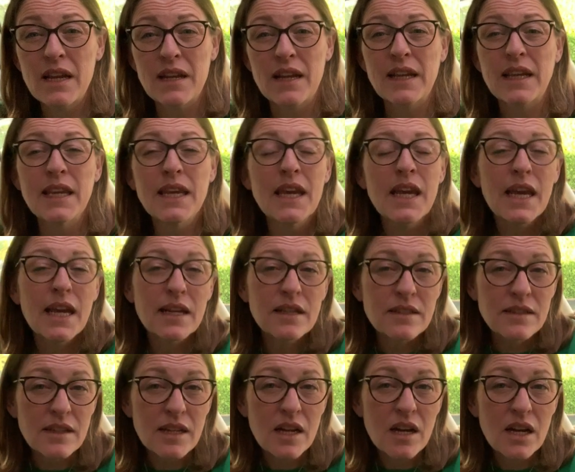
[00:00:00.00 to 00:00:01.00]
and I
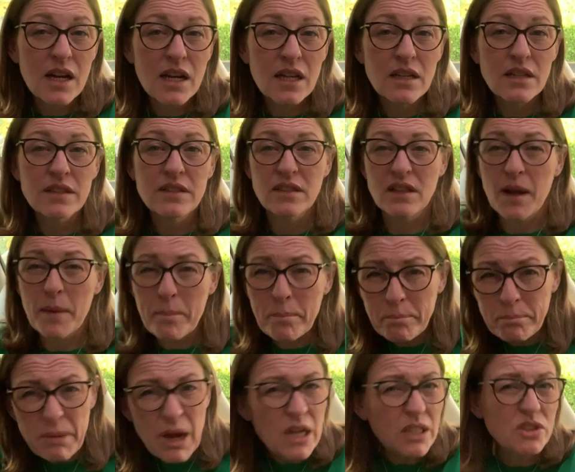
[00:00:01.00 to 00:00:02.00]
kicked the island and I
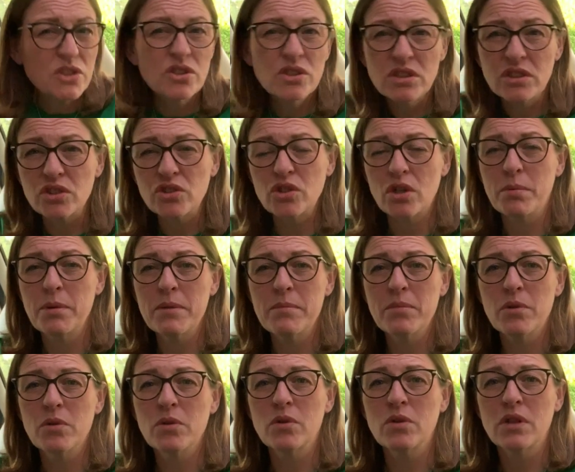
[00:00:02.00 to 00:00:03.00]
punched the chopping
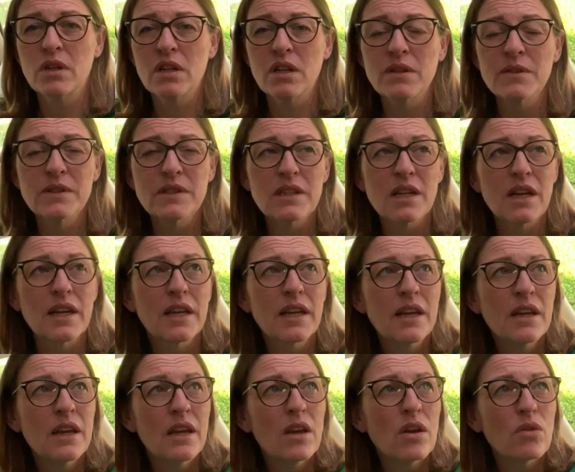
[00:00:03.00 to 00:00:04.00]
board, and I was like,
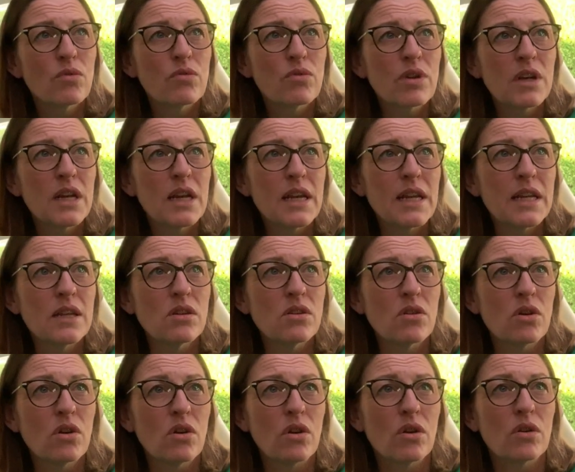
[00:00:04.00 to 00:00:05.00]
really
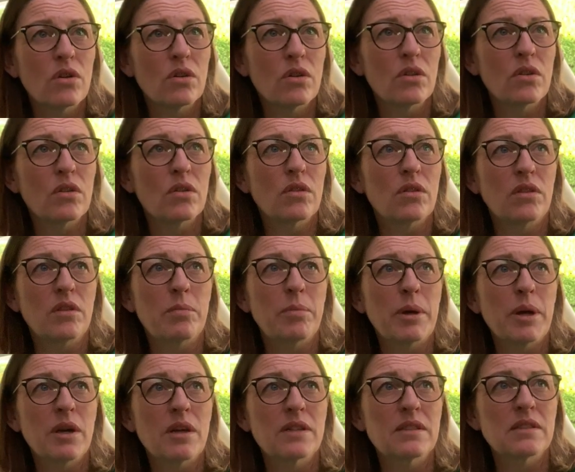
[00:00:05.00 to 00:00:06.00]
not the
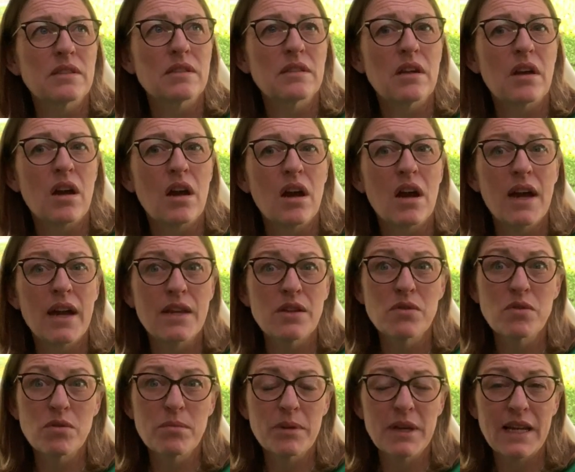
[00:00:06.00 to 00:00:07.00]
person that I
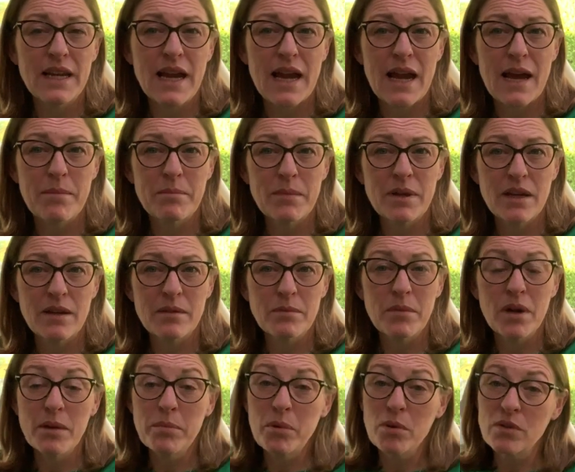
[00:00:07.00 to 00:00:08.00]
normally am. And
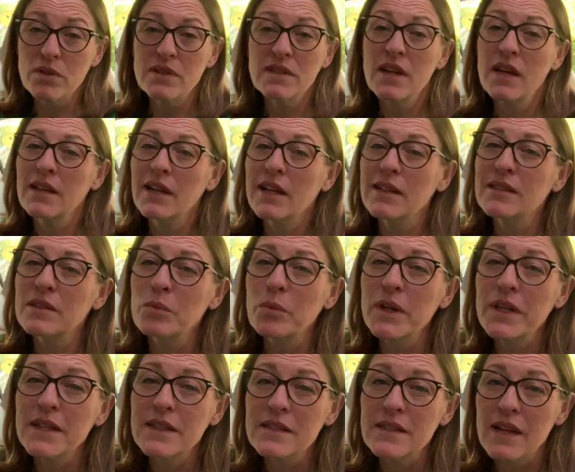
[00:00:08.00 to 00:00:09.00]
my poor son has to
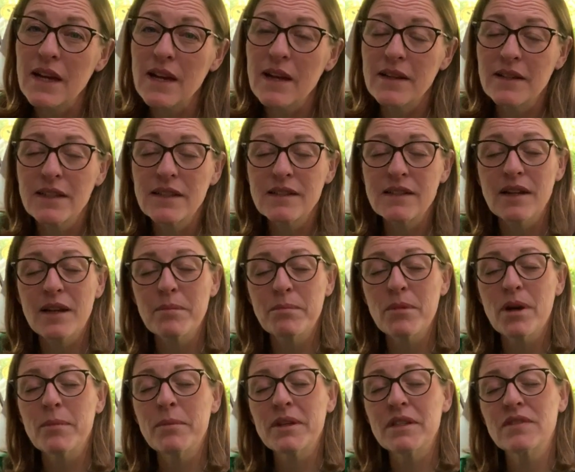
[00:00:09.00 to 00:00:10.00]
witness that, and he's like,
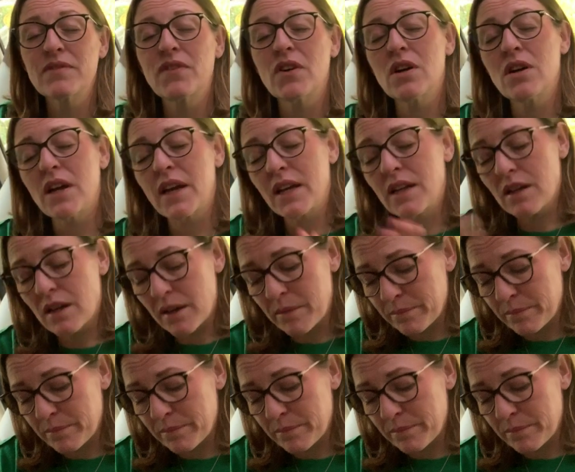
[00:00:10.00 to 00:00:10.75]
Mum, it's fine,